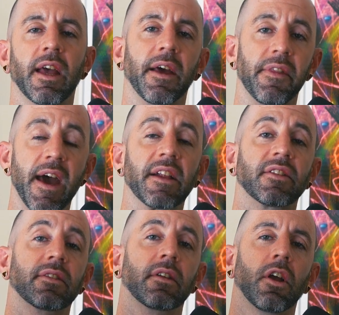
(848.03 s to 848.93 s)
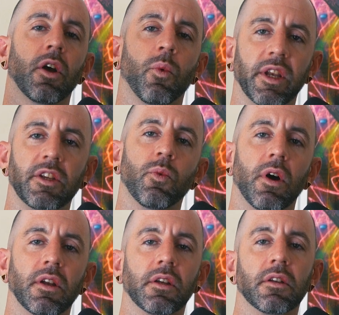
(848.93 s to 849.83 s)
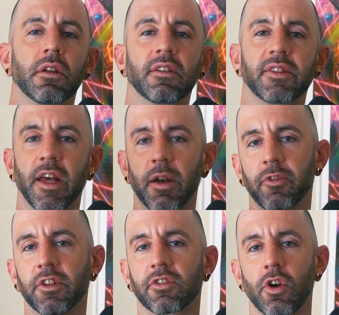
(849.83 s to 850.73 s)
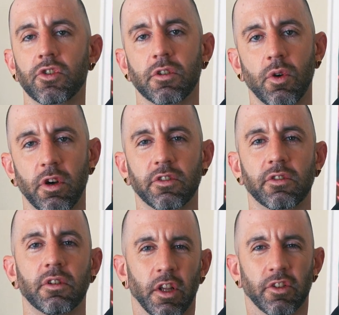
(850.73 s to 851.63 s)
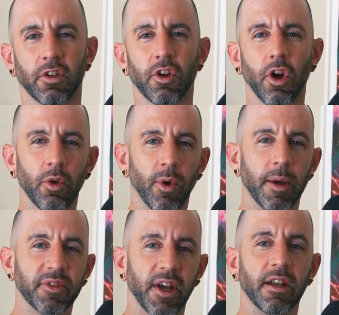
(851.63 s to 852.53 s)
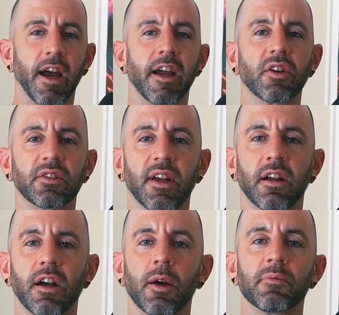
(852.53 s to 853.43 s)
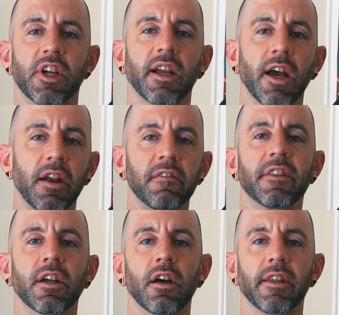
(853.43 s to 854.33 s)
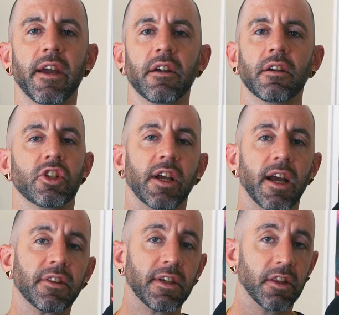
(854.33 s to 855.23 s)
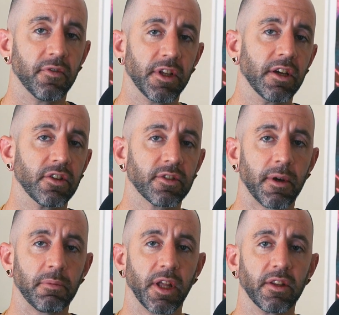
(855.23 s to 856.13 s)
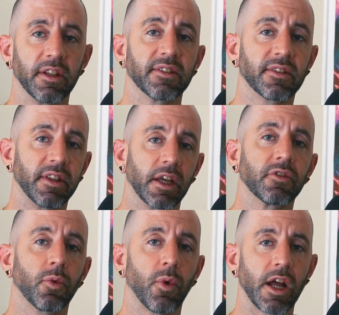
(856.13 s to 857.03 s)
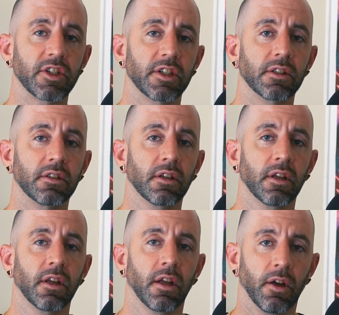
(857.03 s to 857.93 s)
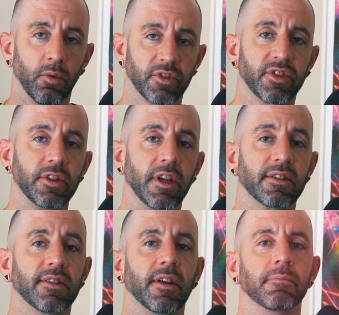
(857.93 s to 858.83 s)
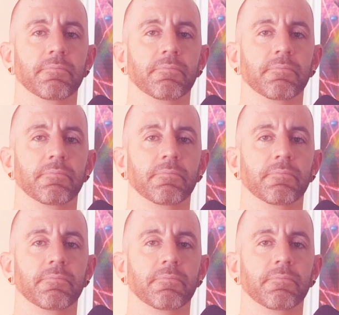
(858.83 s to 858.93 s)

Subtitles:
And that's when you'd want to sign up for this coaching course. So go to the website, hichris.com, check out everything on there. Check out the other videos on my playlist. Thanks for watching. We'll see you next time.